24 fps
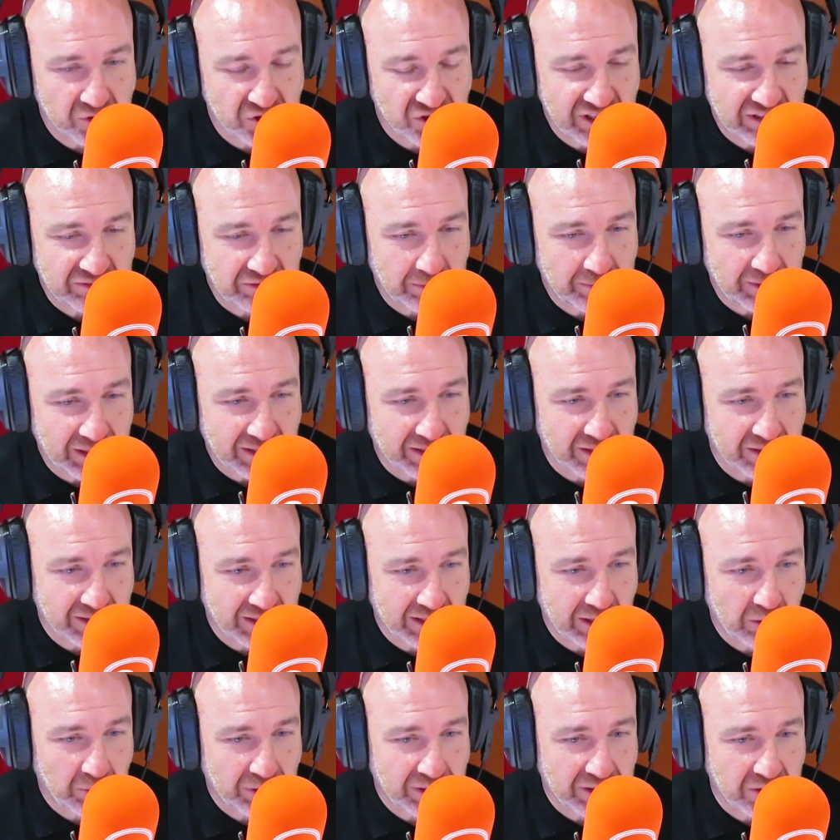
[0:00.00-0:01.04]
Stevie May
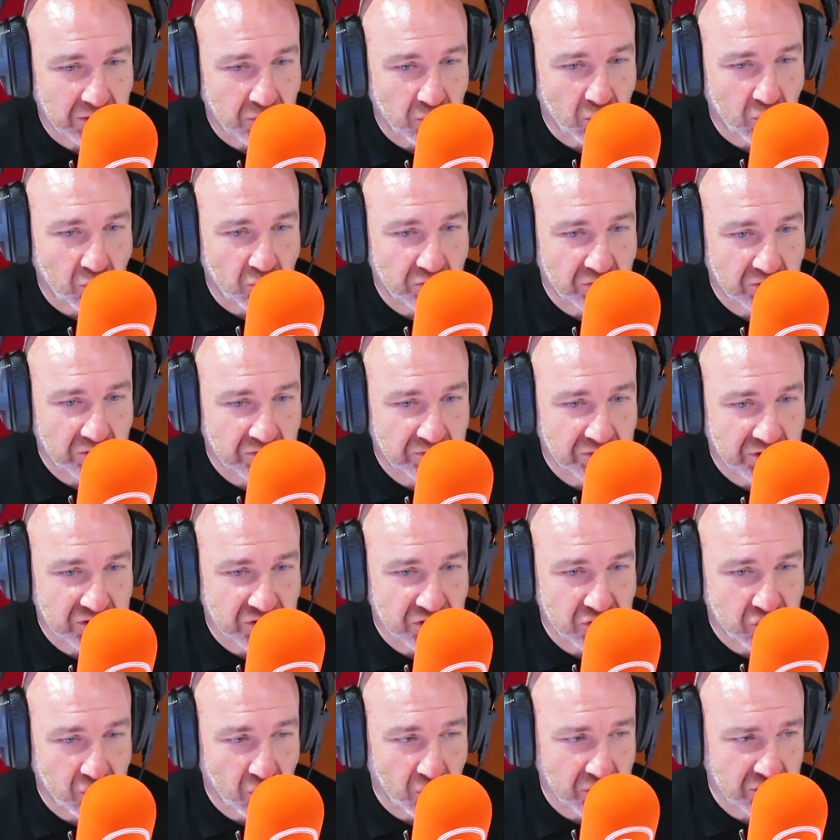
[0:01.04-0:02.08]
get the winning goal for
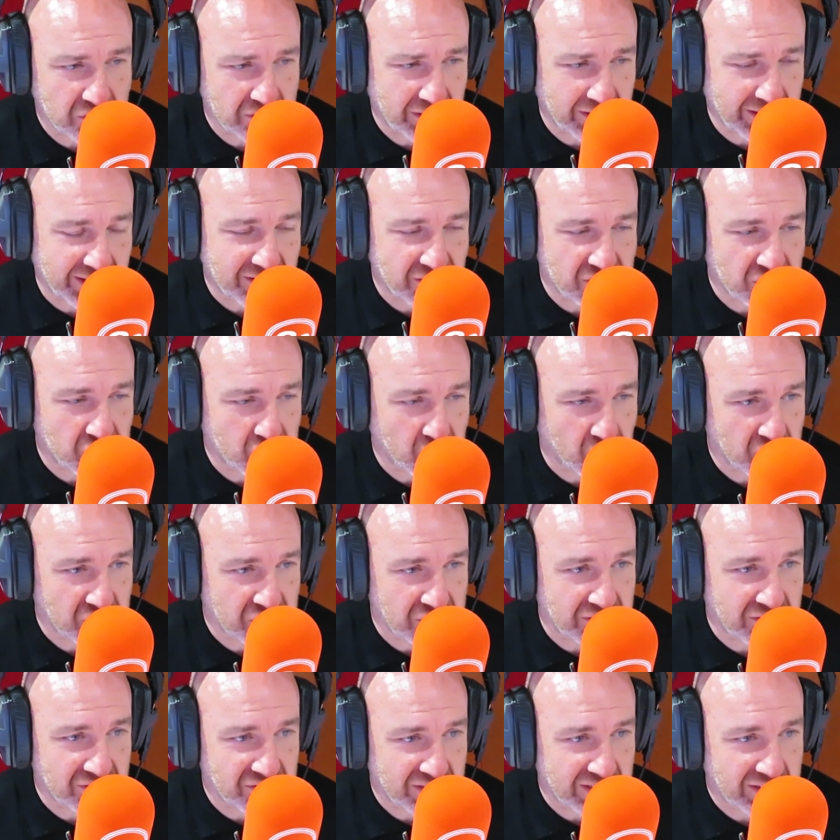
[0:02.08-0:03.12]
St Johnstone. I think St
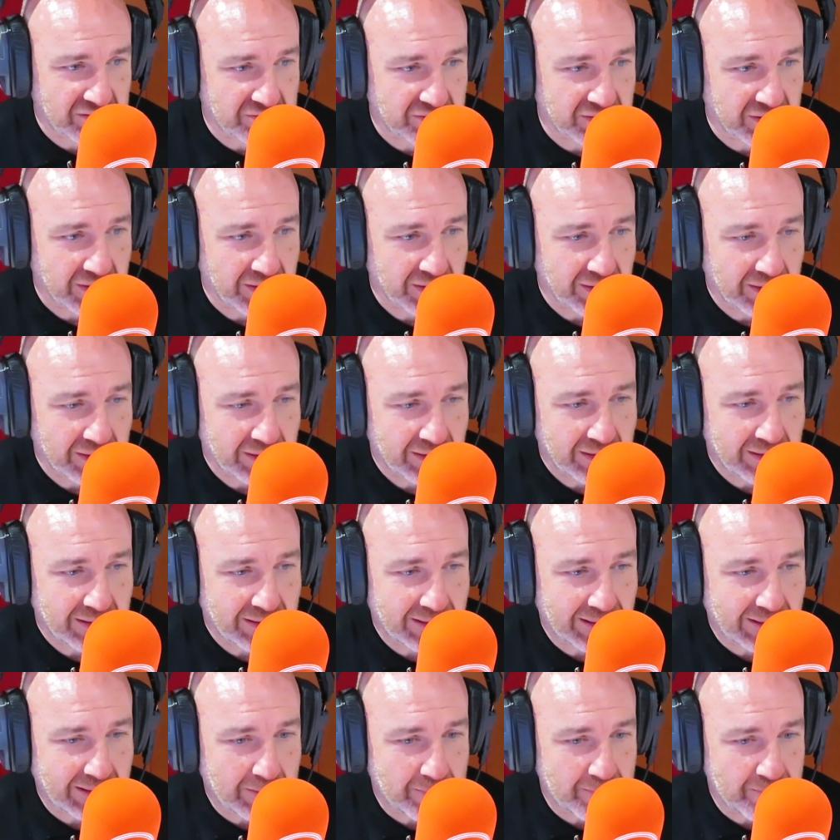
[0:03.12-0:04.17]
Johnstone deserved
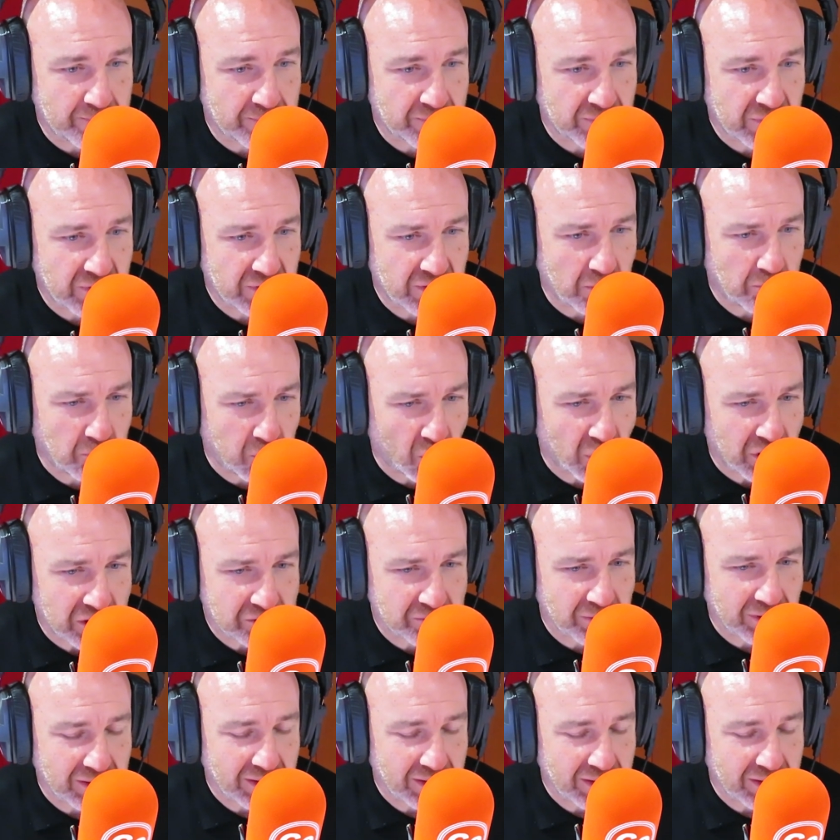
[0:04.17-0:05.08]
the points,